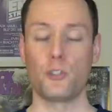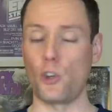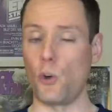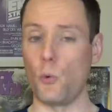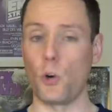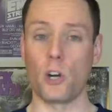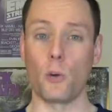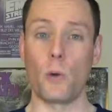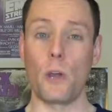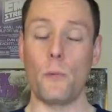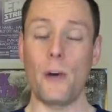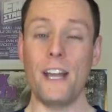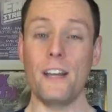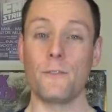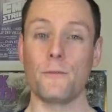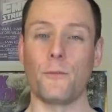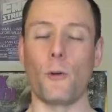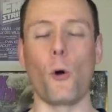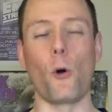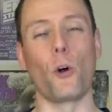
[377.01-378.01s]
So what are we
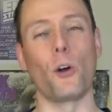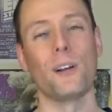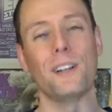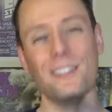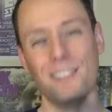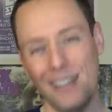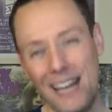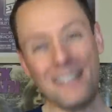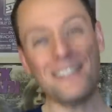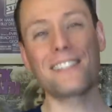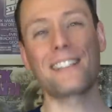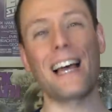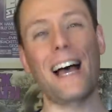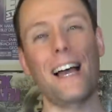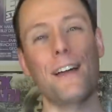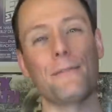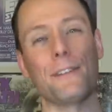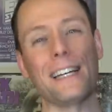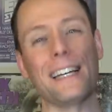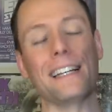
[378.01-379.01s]
waiting for? Let's
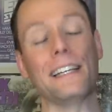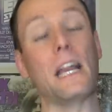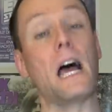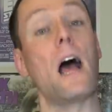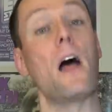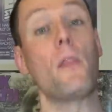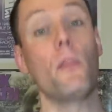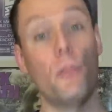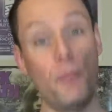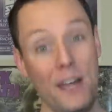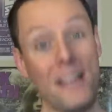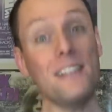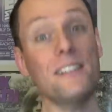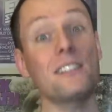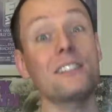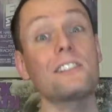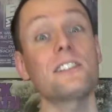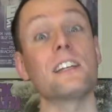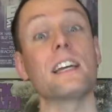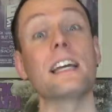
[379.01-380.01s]
dive in.
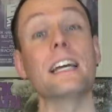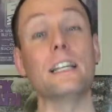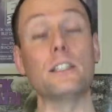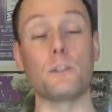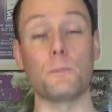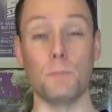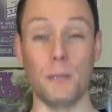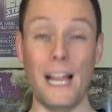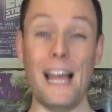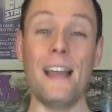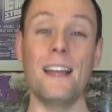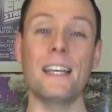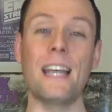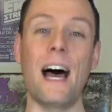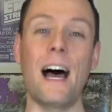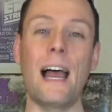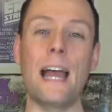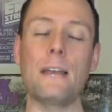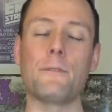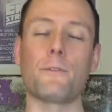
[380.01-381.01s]
This is Plan
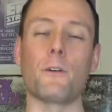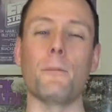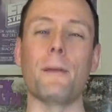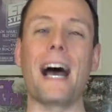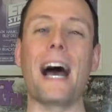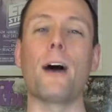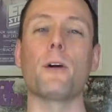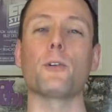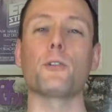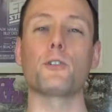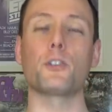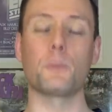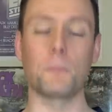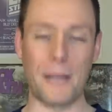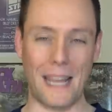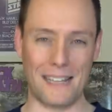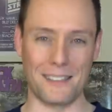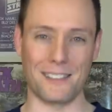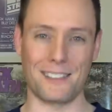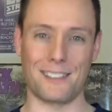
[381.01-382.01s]
9 from Outer
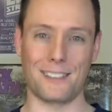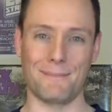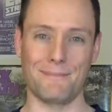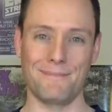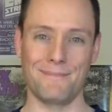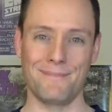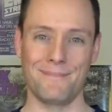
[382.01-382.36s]
Space.